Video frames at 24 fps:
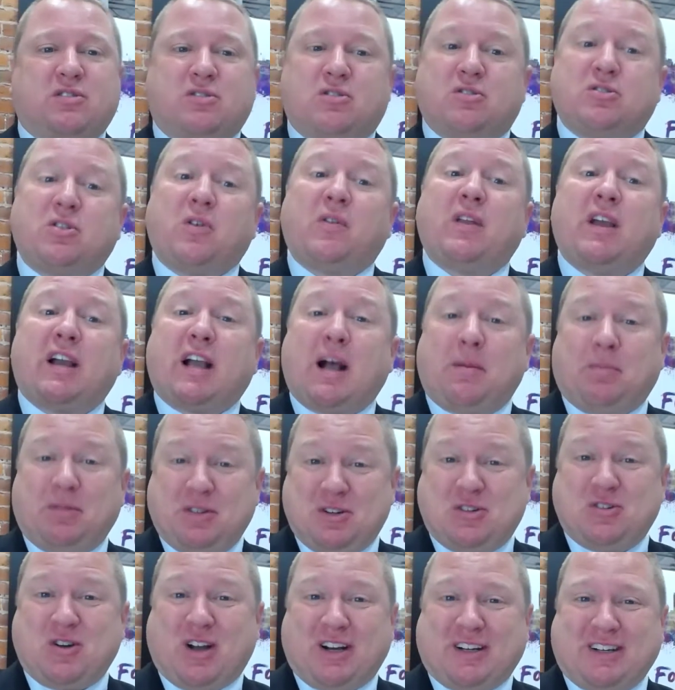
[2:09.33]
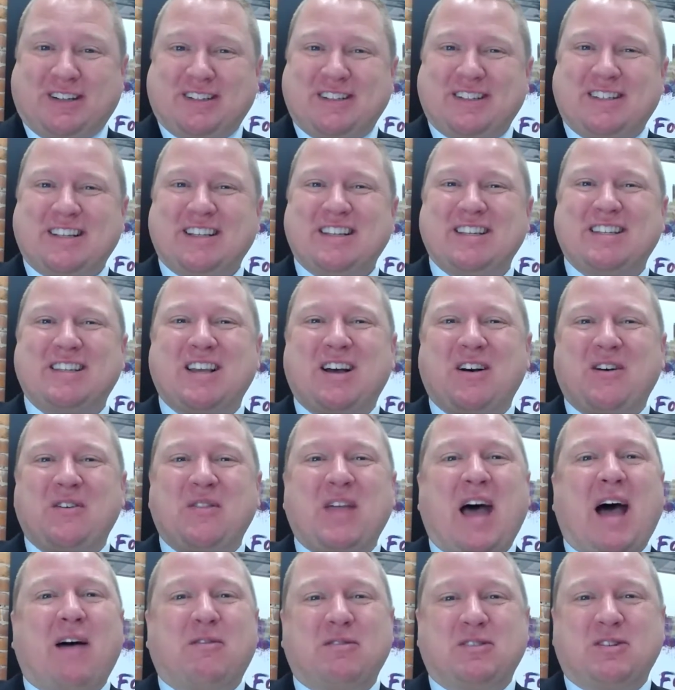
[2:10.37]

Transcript: There's only a couple instructors, so that